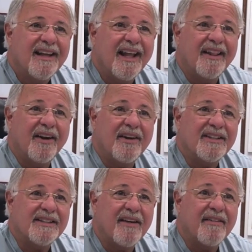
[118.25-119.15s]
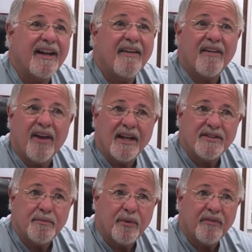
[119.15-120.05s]
and they're discovered to have a
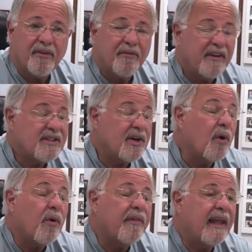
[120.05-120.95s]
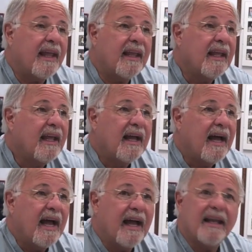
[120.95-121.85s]
loss of peripheral vision. Or they
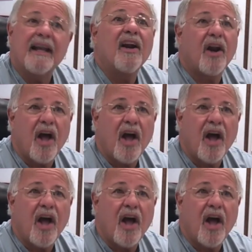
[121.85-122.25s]
uh, get in an